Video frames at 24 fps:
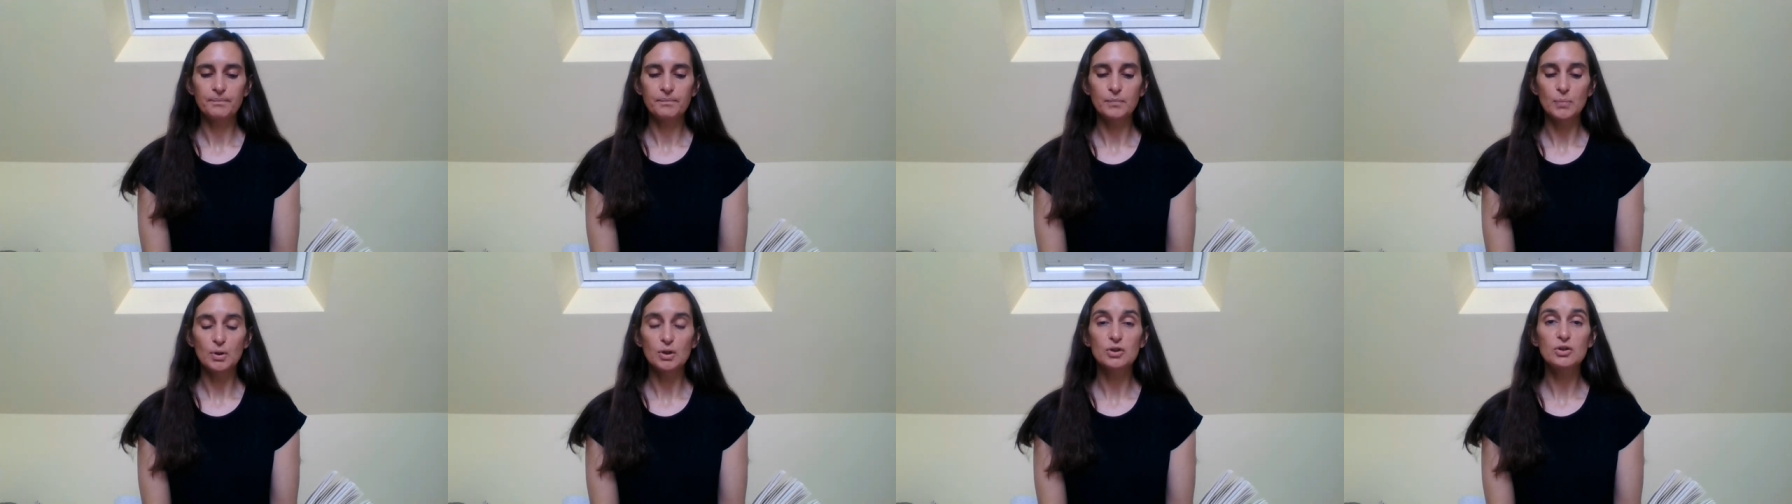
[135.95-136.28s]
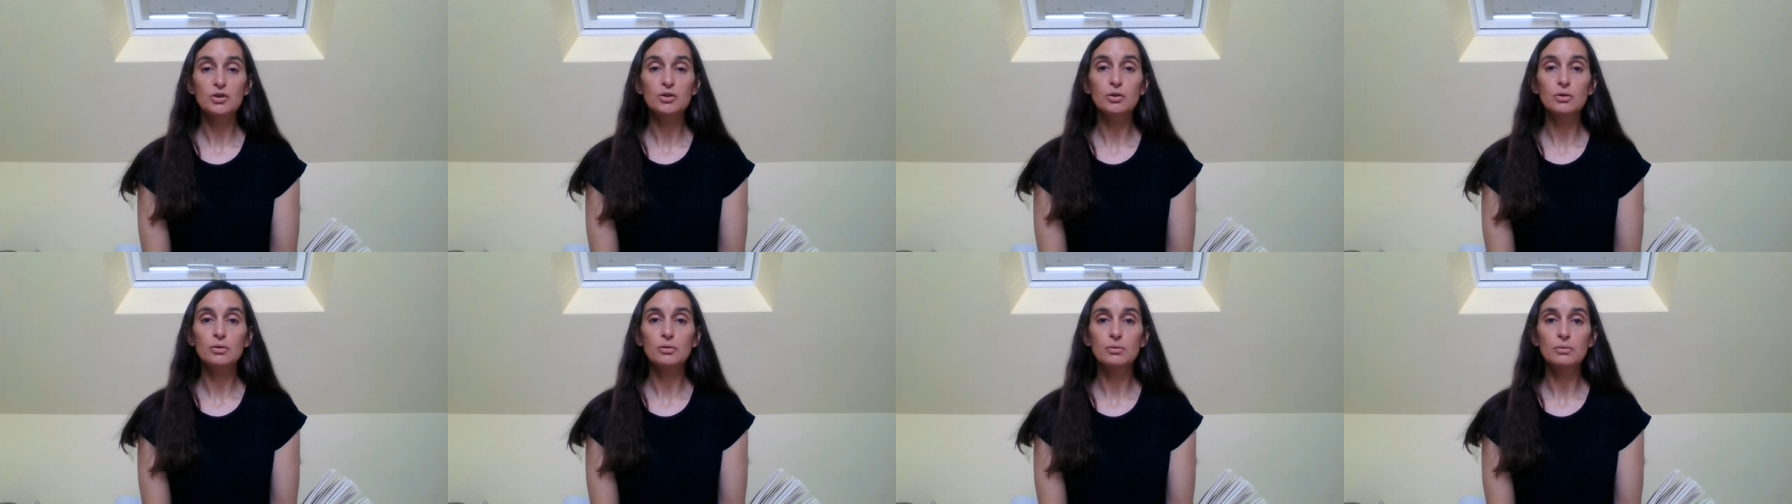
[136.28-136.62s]
But
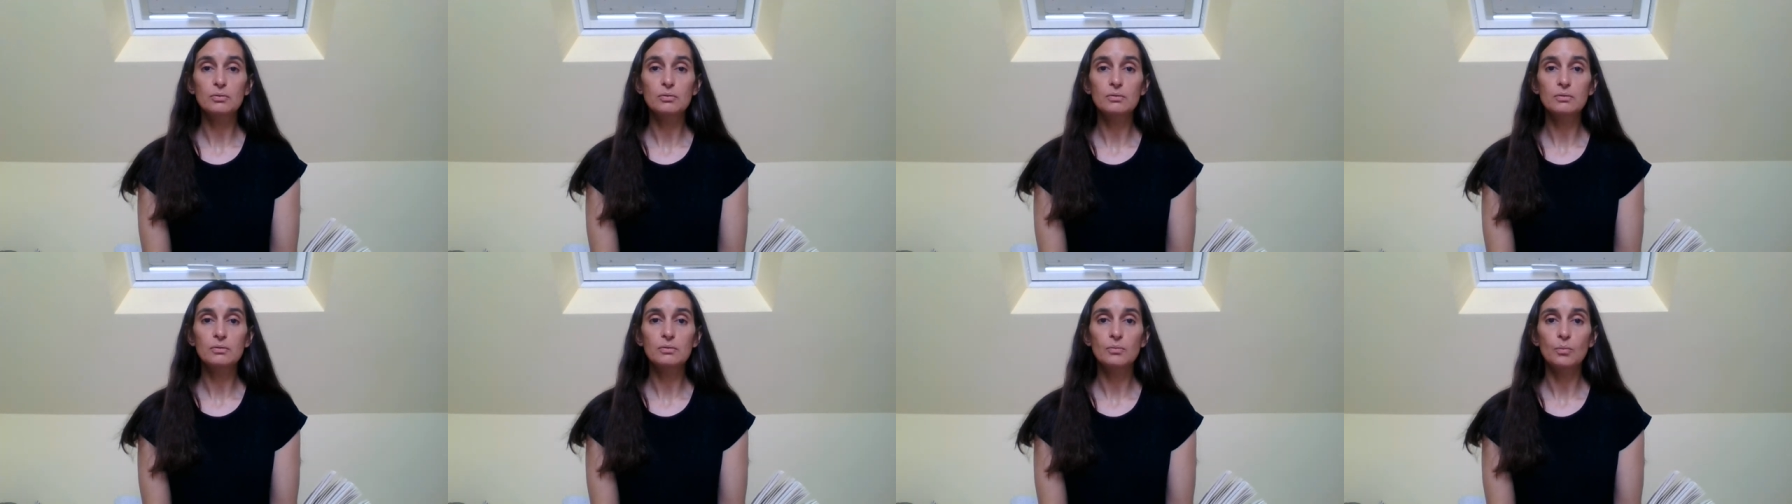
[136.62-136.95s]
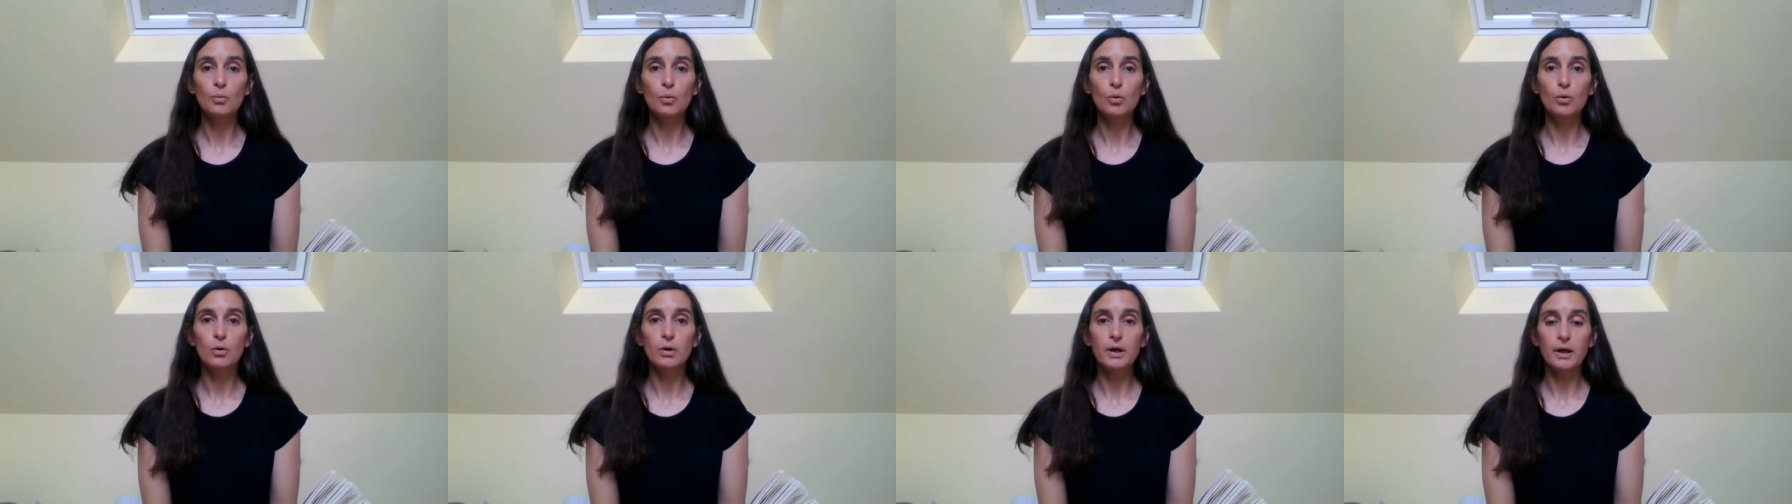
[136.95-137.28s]
soon
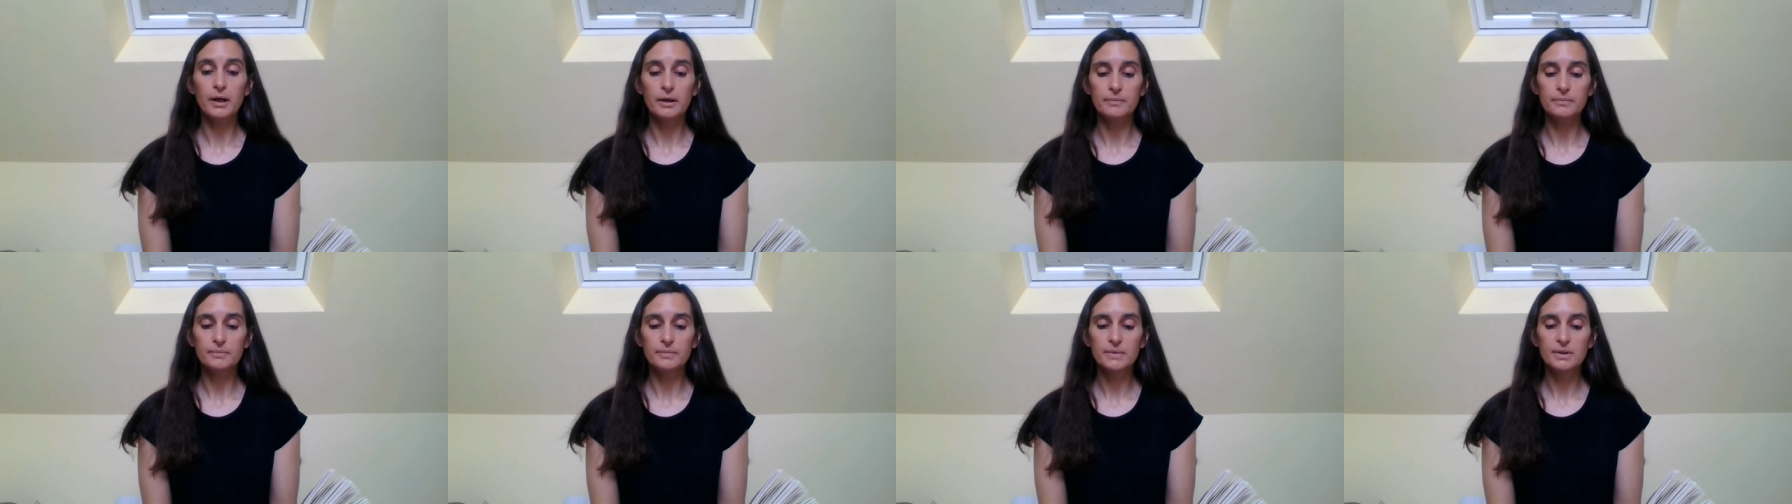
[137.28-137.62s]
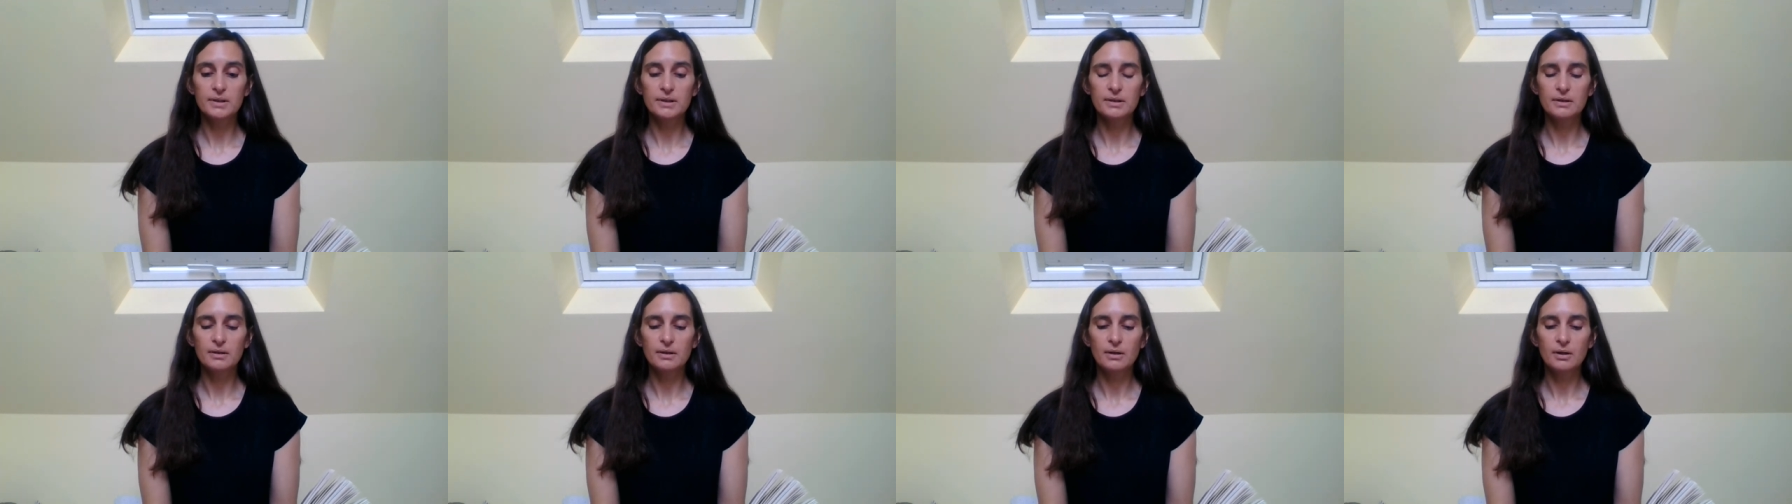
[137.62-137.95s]
war
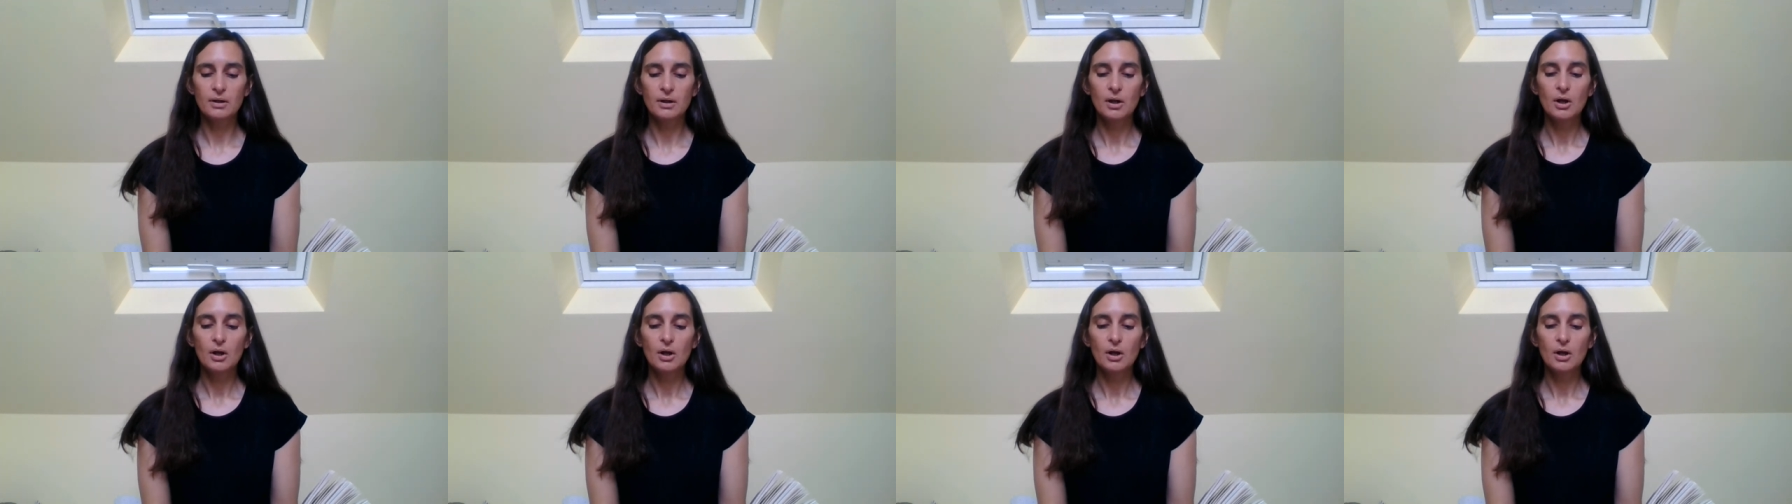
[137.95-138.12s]
comes.